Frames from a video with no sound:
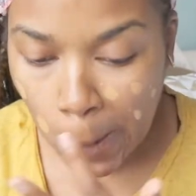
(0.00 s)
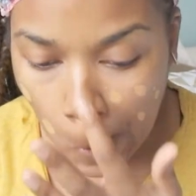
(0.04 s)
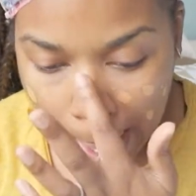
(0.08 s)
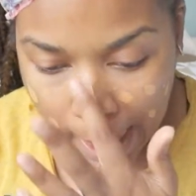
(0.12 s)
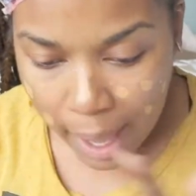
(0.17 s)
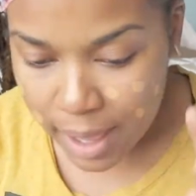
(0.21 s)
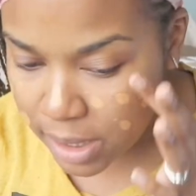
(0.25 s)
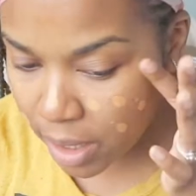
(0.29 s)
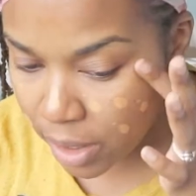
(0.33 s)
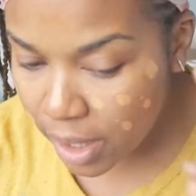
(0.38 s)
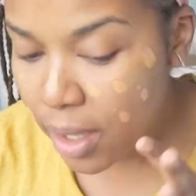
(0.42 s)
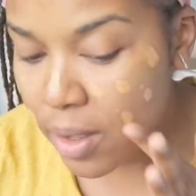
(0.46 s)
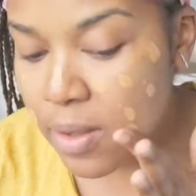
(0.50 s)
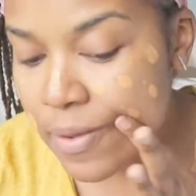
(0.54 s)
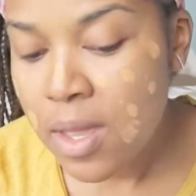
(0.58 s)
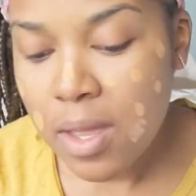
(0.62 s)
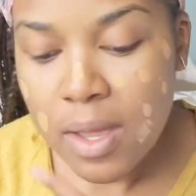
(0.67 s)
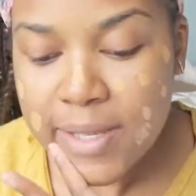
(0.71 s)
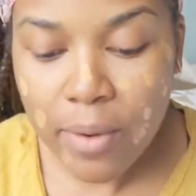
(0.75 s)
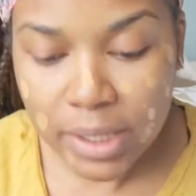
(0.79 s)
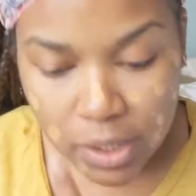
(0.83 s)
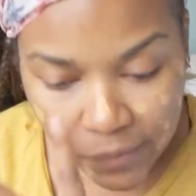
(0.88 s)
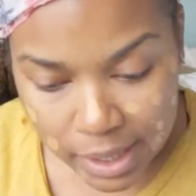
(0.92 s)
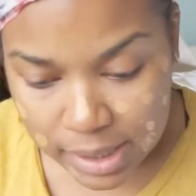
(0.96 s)
is in
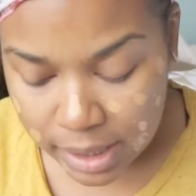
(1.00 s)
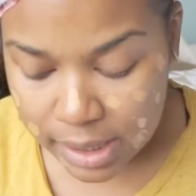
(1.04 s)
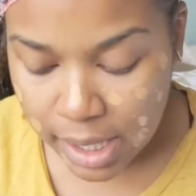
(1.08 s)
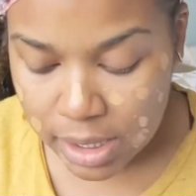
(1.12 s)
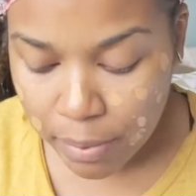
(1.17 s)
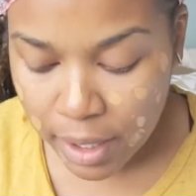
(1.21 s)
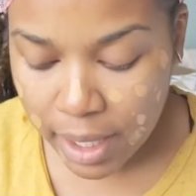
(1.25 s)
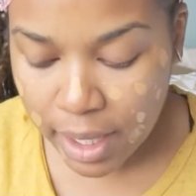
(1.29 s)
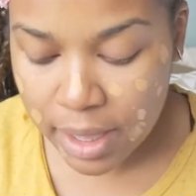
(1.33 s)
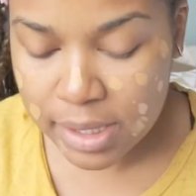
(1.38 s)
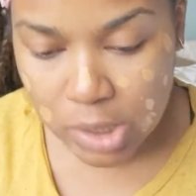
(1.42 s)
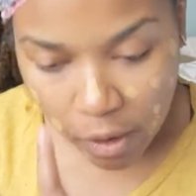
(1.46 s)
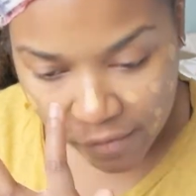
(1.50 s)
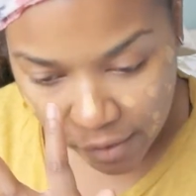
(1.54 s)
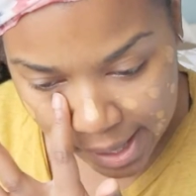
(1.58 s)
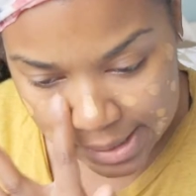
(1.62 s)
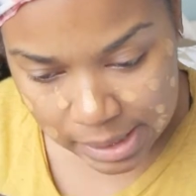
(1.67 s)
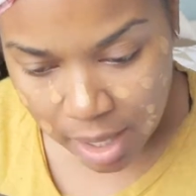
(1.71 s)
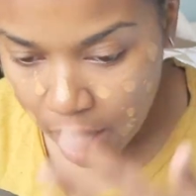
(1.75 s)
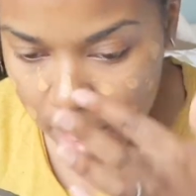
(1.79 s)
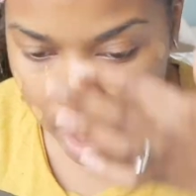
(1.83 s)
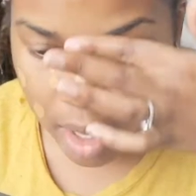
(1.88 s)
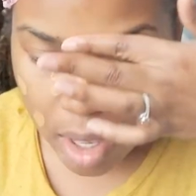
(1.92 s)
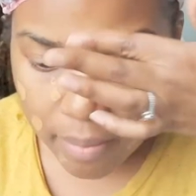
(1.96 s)
natural light so you
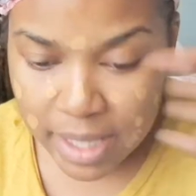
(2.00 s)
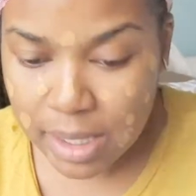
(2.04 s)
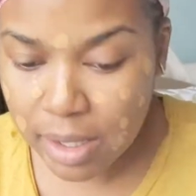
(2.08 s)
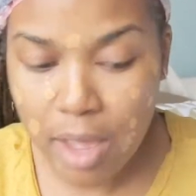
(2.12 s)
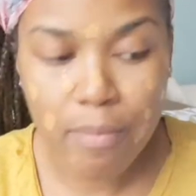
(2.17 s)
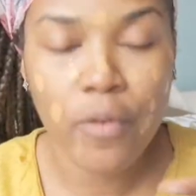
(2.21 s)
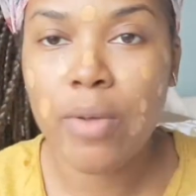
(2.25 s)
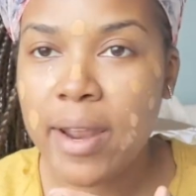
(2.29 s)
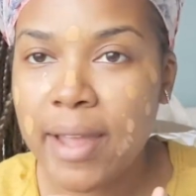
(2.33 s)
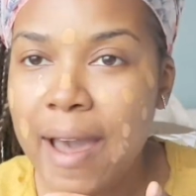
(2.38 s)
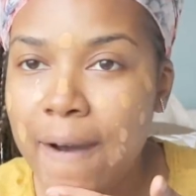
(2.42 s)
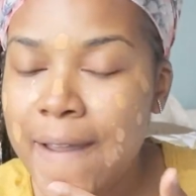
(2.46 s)
can